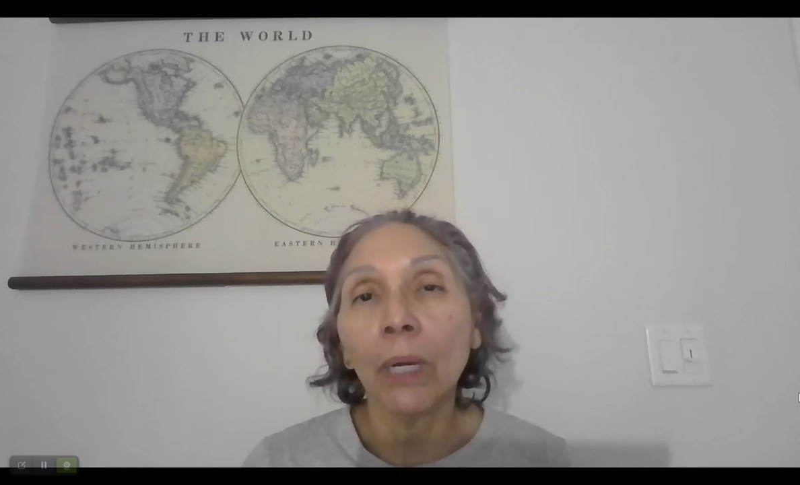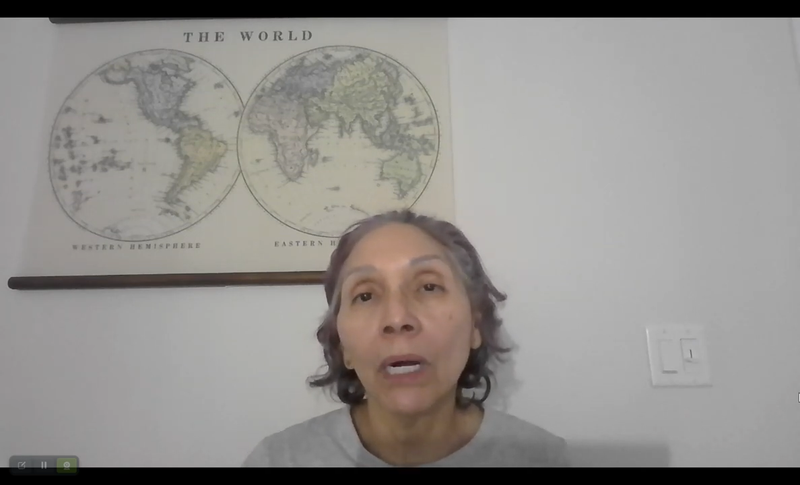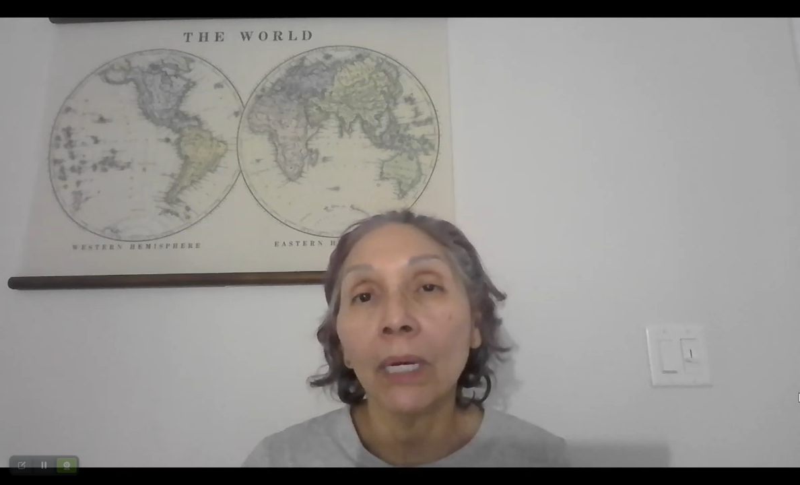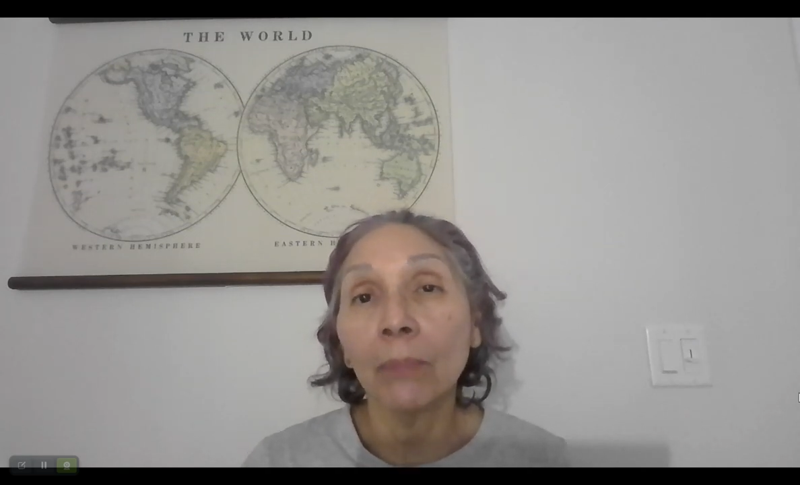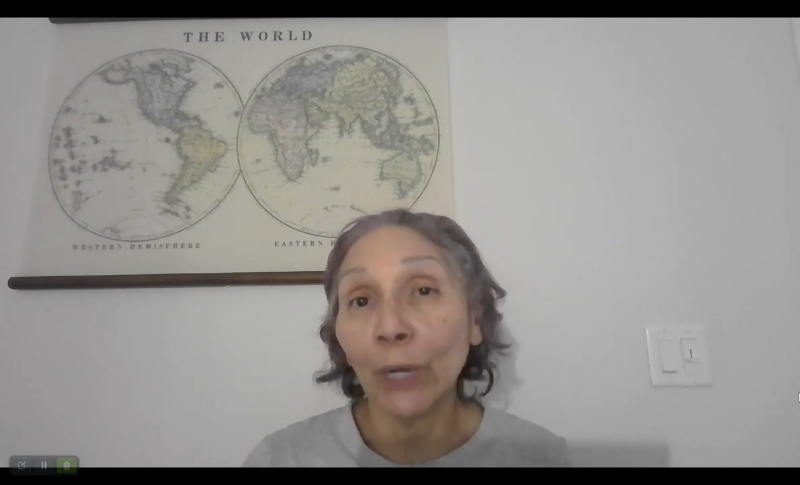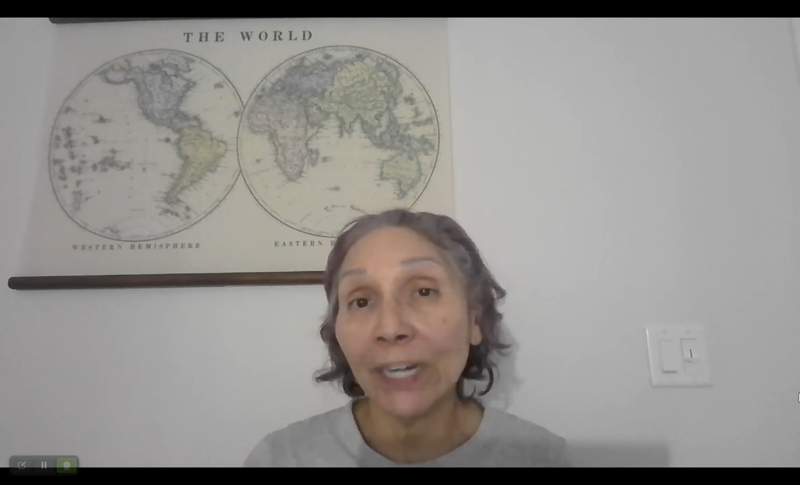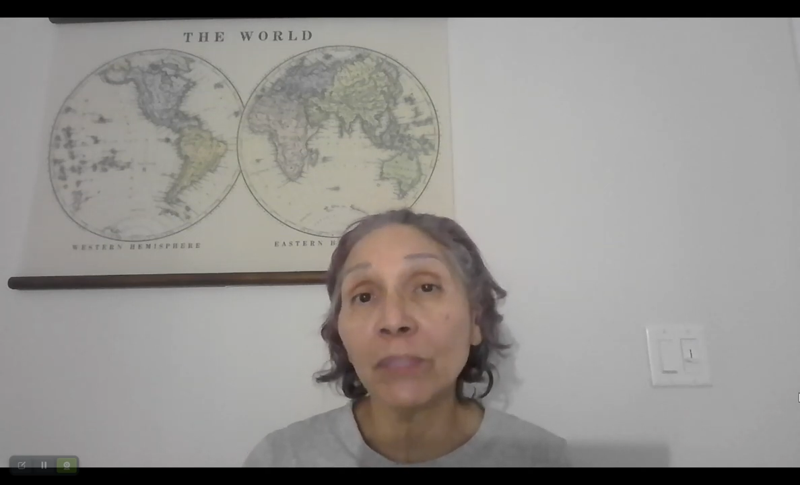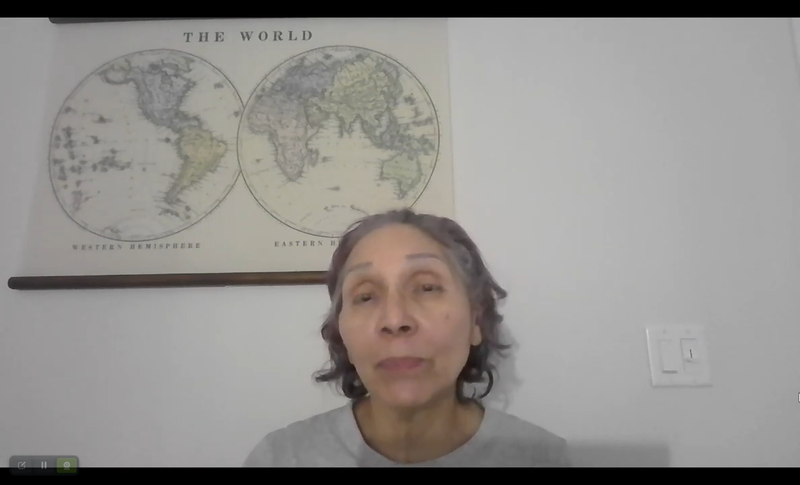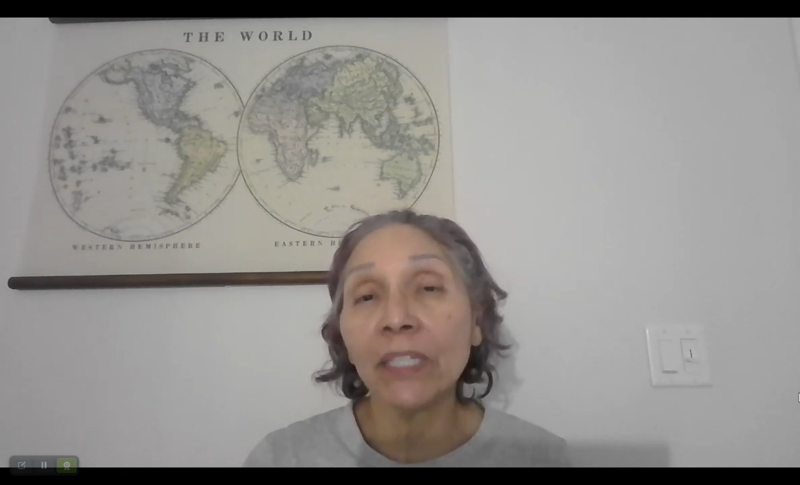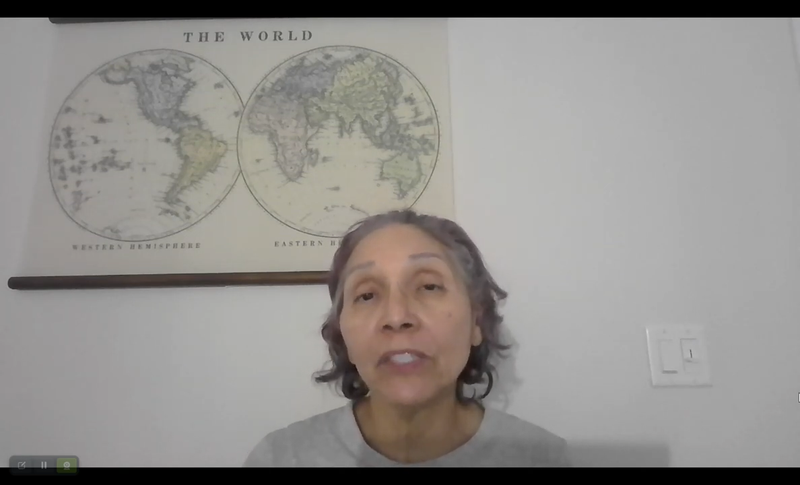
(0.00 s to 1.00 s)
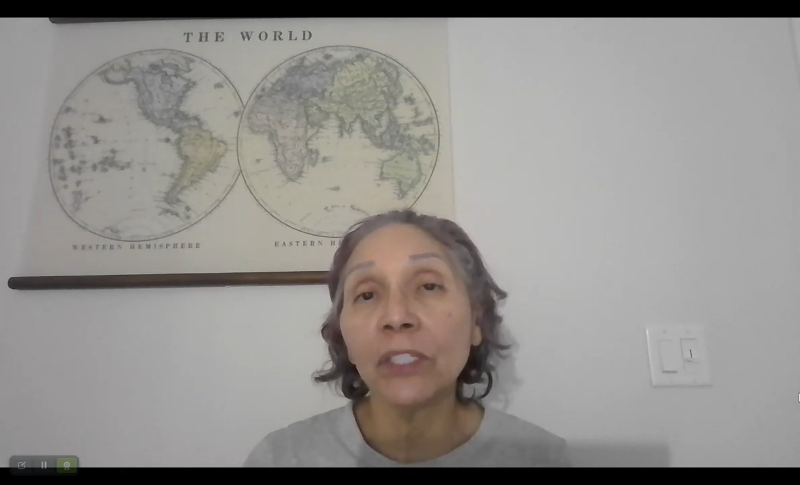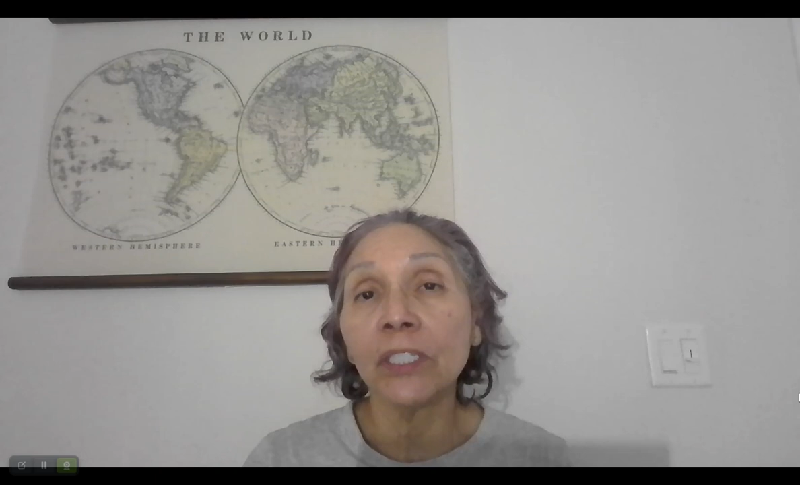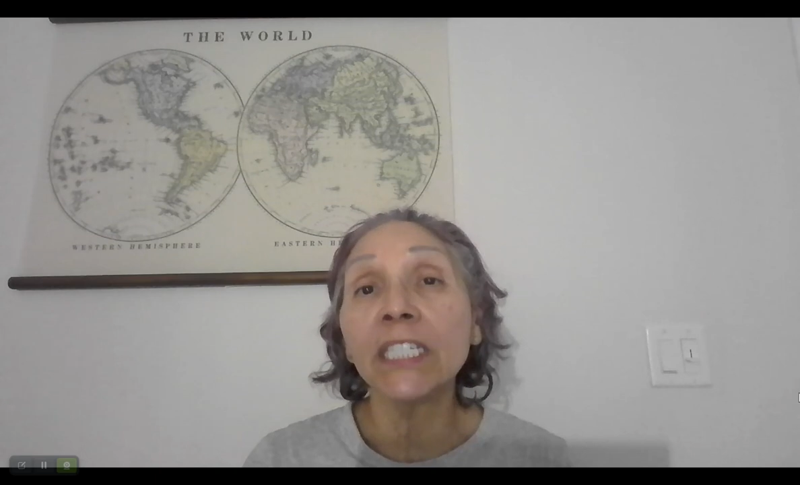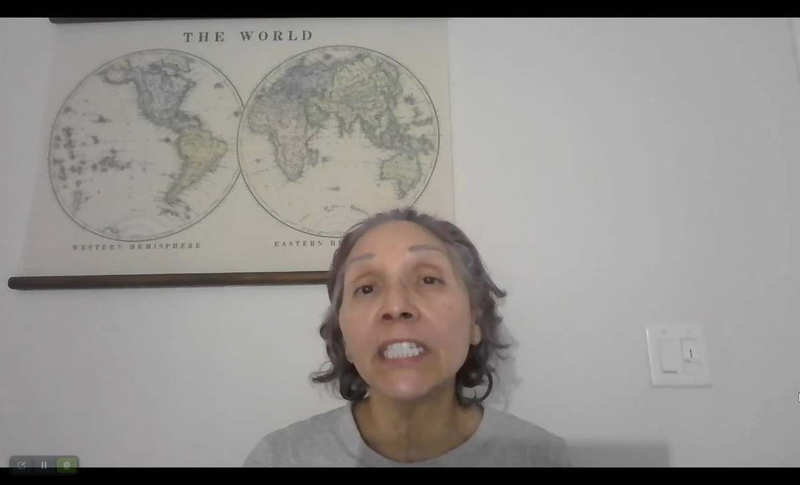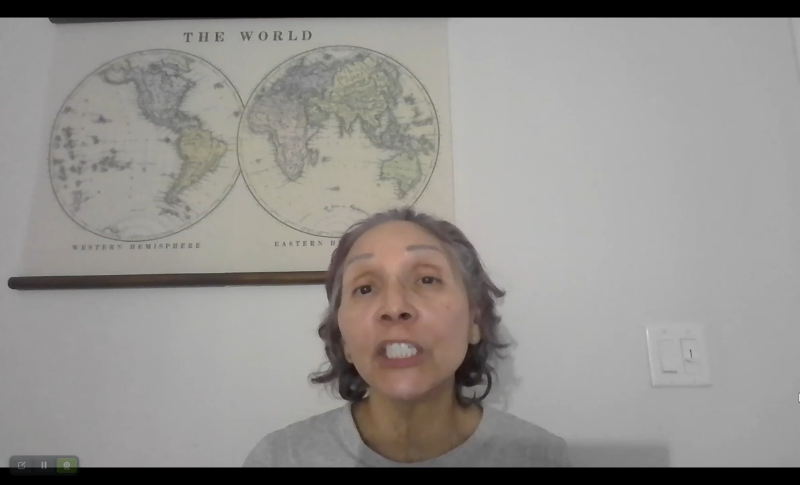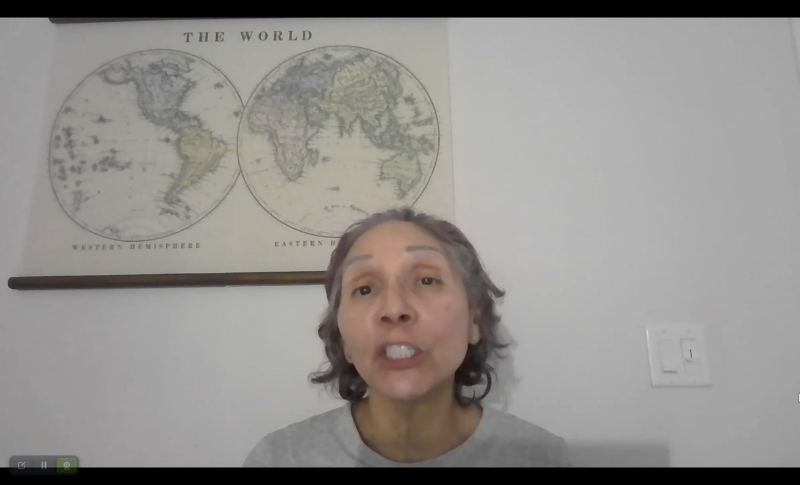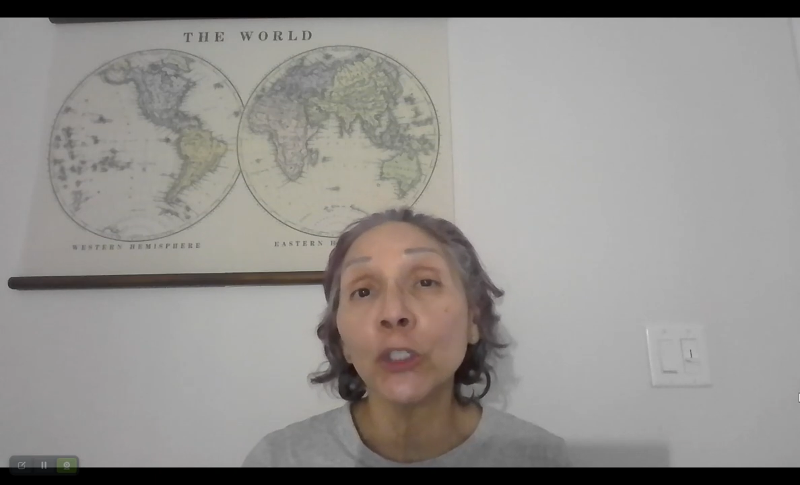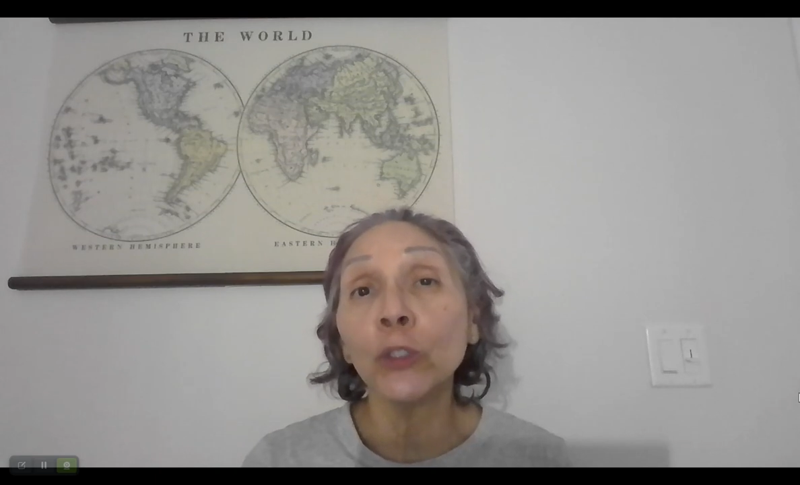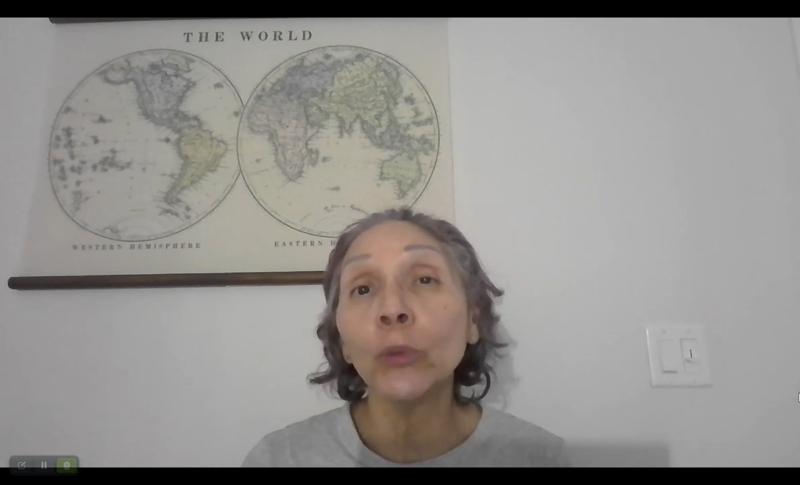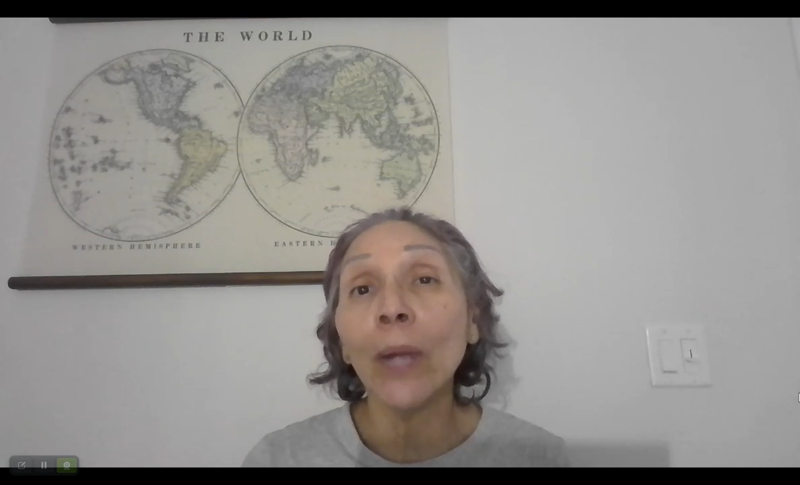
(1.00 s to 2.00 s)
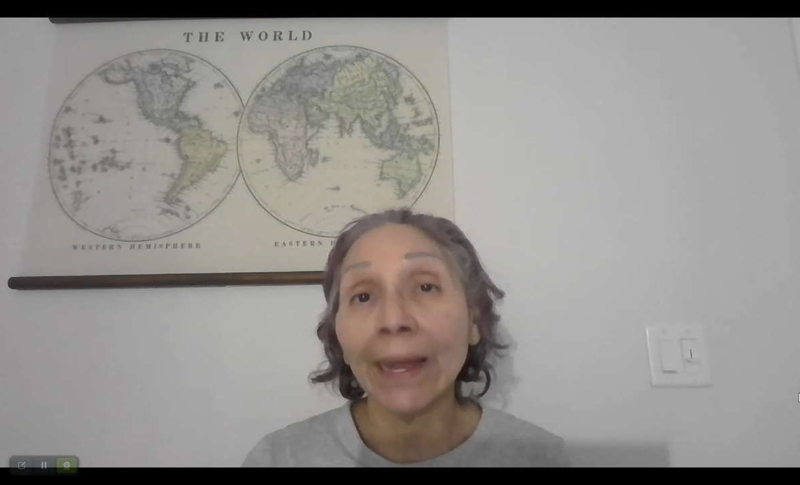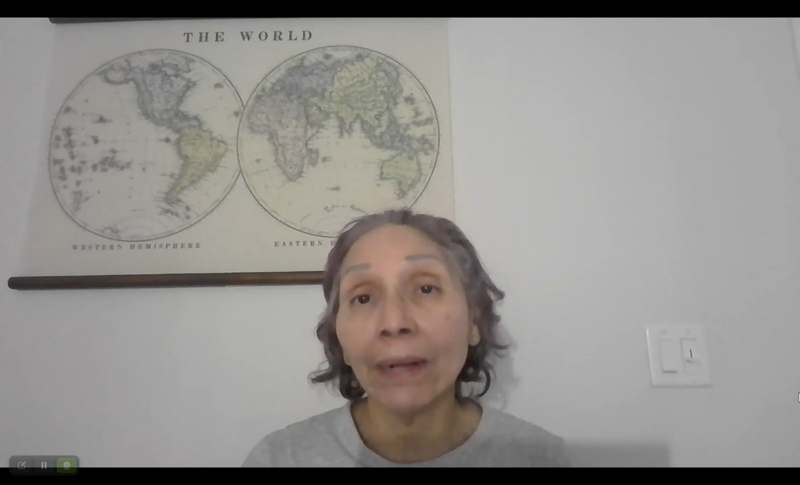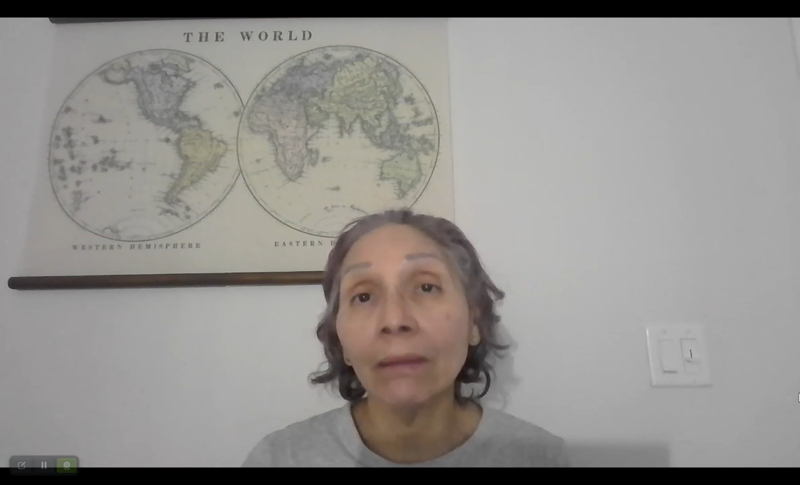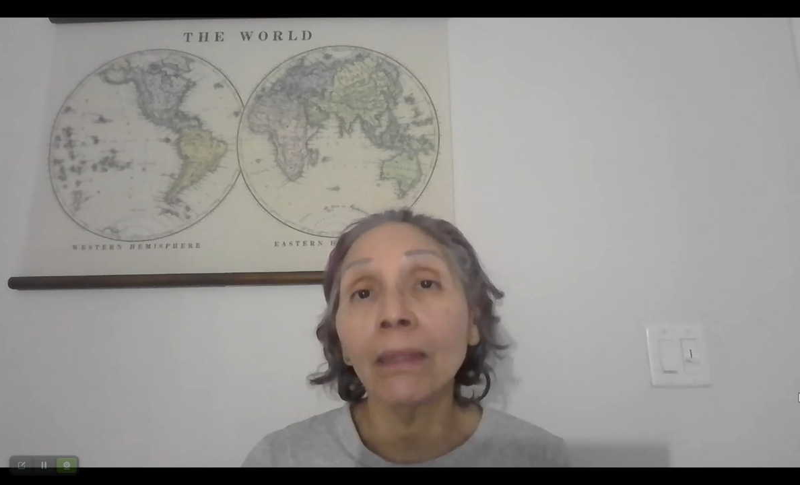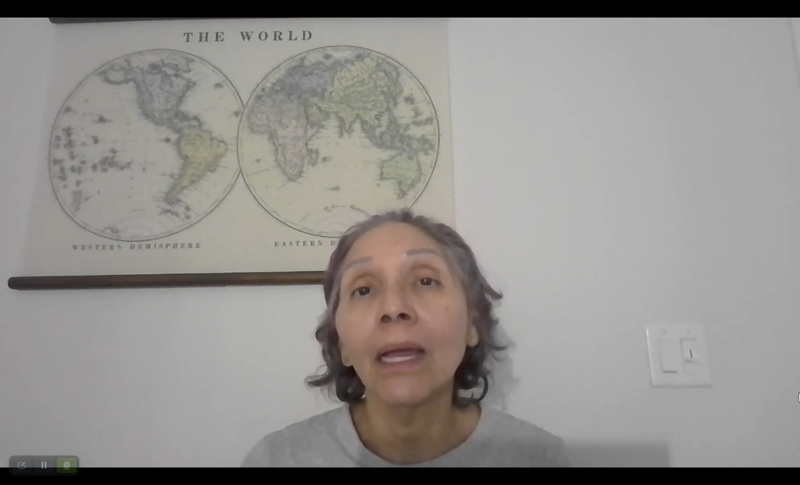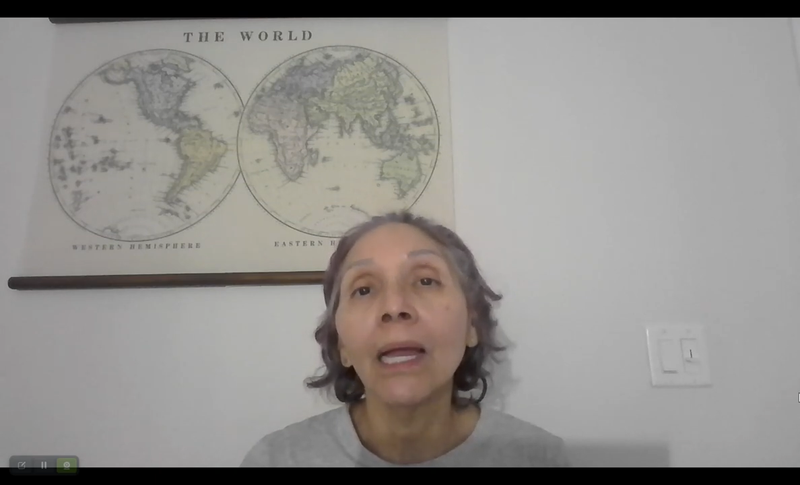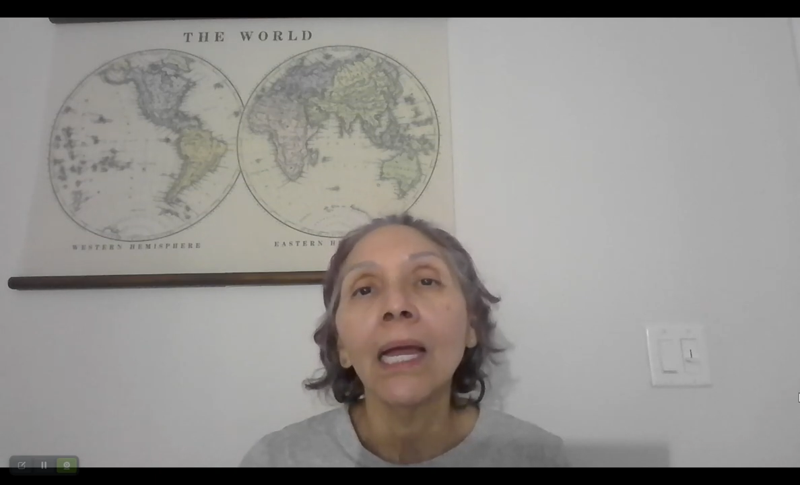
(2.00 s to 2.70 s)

uh, Brightspace D2L,